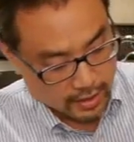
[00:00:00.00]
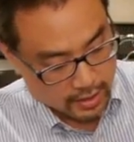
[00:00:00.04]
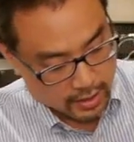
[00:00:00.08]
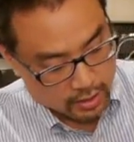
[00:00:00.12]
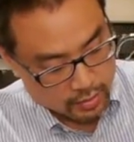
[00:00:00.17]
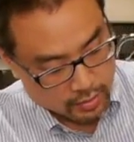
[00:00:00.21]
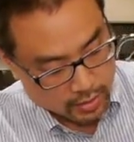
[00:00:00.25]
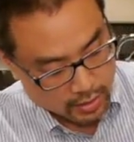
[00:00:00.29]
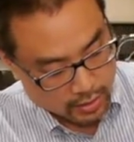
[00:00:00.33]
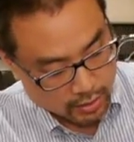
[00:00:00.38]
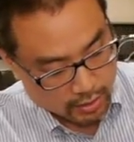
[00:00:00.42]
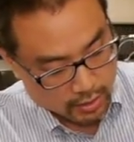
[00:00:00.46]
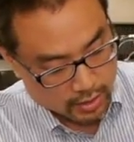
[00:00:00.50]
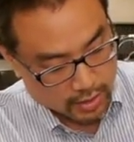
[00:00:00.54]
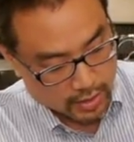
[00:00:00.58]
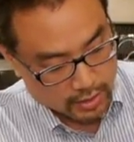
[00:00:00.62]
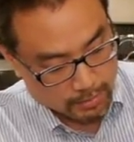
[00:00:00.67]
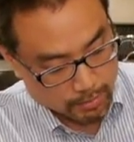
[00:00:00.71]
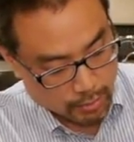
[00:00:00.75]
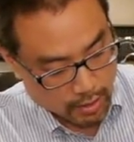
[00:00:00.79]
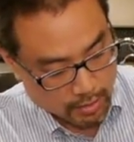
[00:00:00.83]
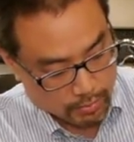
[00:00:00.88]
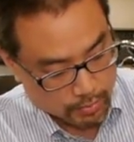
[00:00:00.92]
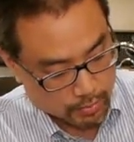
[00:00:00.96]
you can
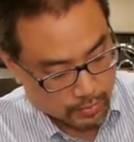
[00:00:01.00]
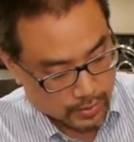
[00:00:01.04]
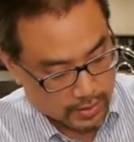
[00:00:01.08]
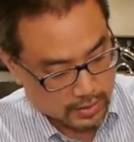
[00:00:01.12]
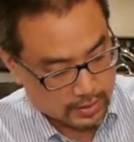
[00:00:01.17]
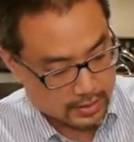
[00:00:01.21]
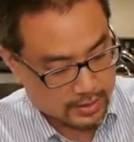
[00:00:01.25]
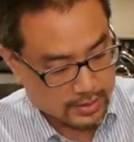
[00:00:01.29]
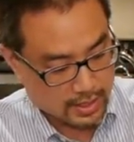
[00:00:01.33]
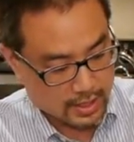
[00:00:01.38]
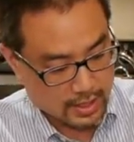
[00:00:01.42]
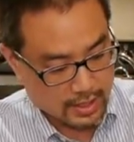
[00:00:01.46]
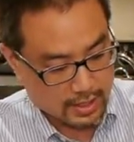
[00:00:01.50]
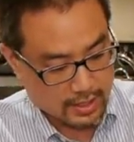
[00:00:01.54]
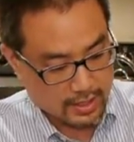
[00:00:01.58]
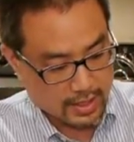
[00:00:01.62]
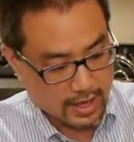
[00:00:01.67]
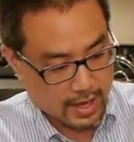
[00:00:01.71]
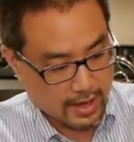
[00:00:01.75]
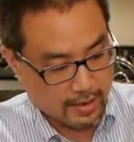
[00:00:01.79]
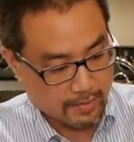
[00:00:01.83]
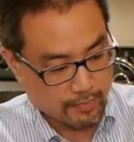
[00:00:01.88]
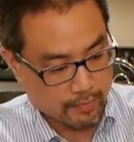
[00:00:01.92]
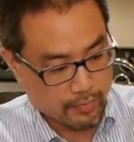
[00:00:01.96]
already probably see
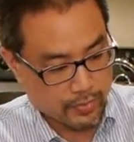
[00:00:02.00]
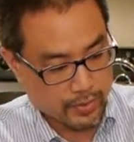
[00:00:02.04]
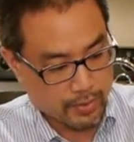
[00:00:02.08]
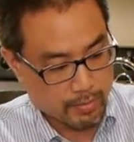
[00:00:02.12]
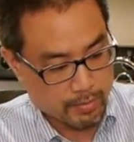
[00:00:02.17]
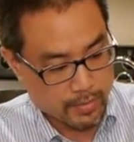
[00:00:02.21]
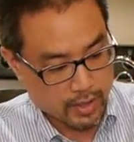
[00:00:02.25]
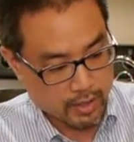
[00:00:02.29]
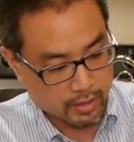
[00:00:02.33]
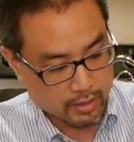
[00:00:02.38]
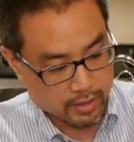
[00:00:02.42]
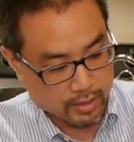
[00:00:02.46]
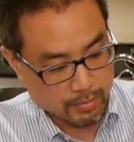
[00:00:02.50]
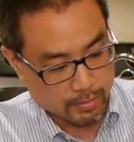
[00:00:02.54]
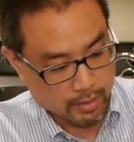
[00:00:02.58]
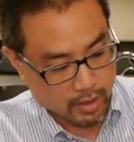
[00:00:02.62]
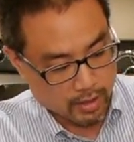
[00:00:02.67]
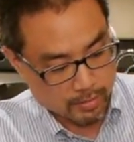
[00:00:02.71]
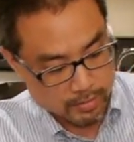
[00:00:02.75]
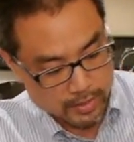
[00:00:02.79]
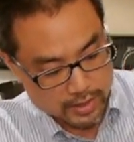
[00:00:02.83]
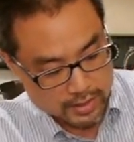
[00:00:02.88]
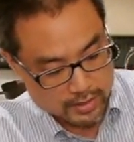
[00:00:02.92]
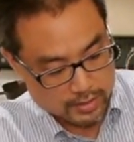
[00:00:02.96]
that the middle
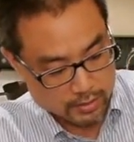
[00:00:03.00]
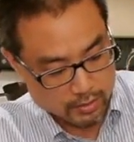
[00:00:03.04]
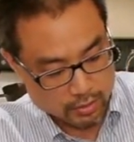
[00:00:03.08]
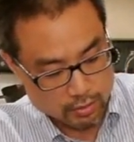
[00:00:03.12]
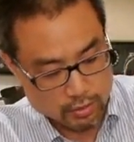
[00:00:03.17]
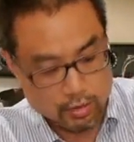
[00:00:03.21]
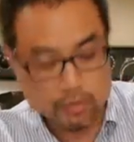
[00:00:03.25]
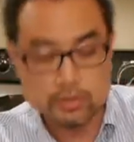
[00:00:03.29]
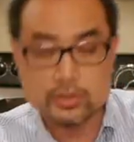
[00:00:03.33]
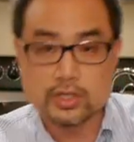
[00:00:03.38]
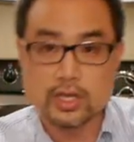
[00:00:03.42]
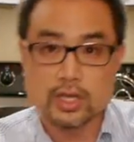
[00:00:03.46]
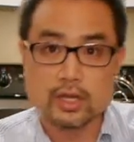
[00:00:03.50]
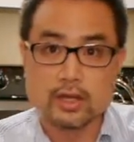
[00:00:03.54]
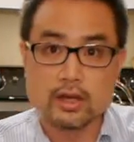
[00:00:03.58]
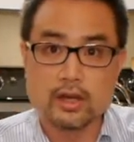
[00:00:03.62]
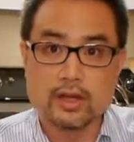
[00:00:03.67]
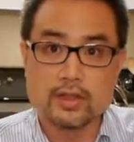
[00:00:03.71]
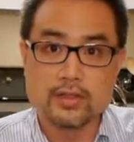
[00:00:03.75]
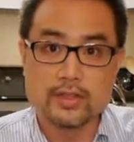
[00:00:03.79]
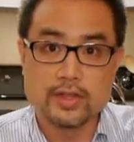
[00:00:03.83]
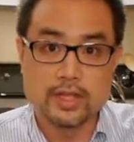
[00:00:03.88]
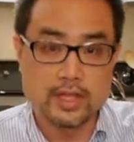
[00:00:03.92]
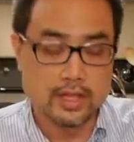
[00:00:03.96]
compartment is encroaching
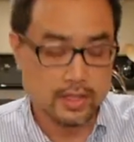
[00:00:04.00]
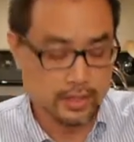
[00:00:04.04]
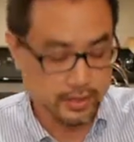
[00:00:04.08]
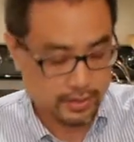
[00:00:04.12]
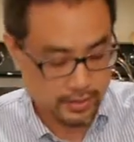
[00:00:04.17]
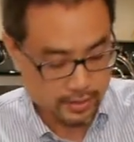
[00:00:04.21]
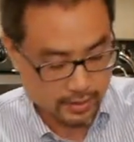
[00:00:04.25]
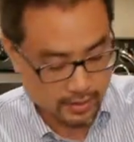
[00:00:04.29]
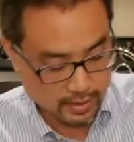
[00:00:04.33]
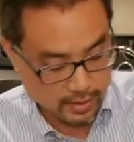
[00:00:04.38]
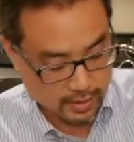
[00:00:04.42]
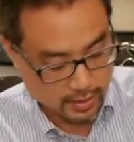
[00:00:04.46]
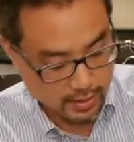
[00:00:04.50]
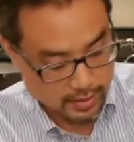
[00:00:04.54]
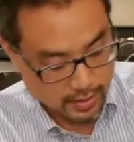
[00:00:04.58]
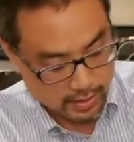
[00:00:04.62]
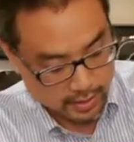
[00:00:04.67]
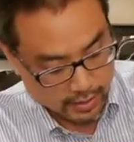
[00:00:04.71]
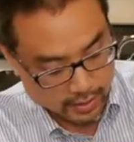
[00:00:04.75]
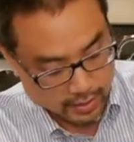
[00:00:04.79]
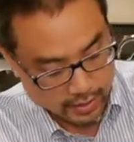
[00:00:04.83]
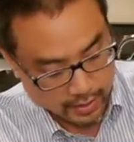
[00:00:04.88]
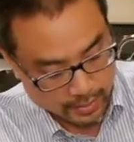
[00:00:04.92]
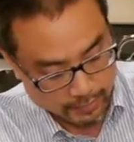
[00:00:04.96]
on these
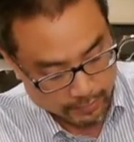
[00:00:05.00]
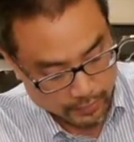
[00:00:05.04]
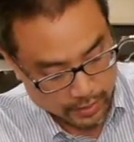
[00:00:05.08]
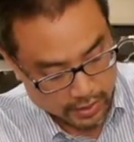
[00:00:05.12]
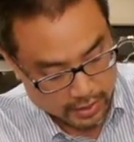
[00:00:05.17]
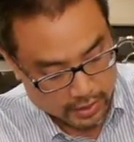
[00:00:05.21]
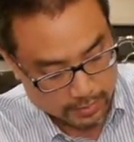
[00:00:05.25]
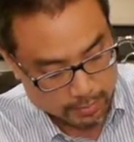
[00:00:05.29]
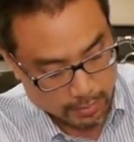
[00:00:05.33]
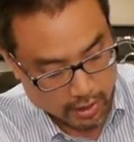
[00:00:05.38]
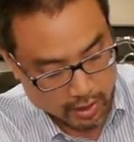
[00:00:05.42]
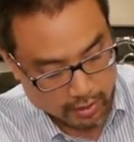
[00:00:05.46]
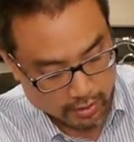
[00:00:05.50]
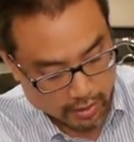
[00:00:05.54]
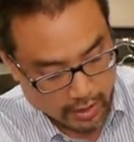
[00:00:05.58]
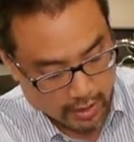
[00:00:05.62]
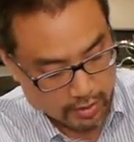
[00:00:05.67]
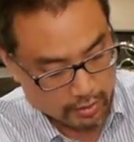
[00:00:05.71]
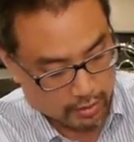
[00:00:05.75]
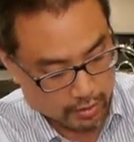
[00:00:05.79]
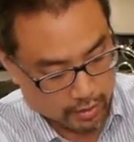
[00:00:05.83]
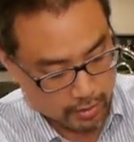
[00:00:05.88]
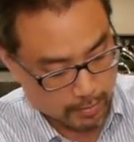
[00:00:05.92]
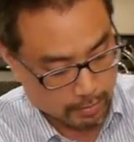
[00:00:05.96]
smaller
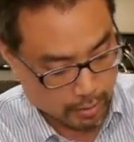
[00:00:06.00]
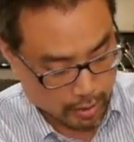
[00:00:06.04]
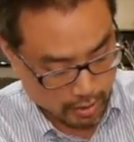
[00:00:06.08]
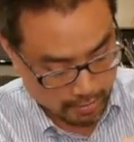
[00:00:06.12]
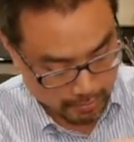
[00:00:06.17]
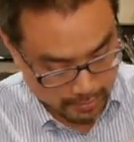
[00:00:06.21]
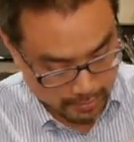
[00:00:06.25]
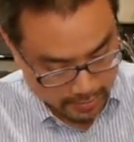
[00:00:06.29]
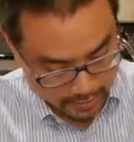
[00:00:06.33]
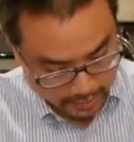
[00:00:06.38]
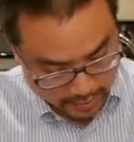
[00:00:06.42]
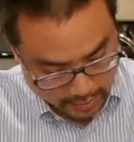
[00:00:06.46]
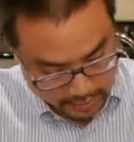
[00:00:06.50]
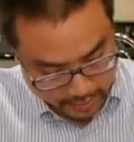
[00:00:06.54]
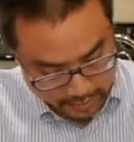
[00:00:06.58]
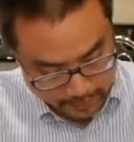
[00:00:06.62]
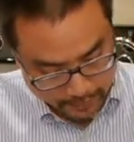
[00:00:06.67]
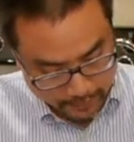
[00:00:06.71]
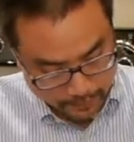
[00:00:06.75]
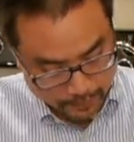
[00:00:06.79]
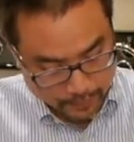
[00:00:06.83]
outer compartments here.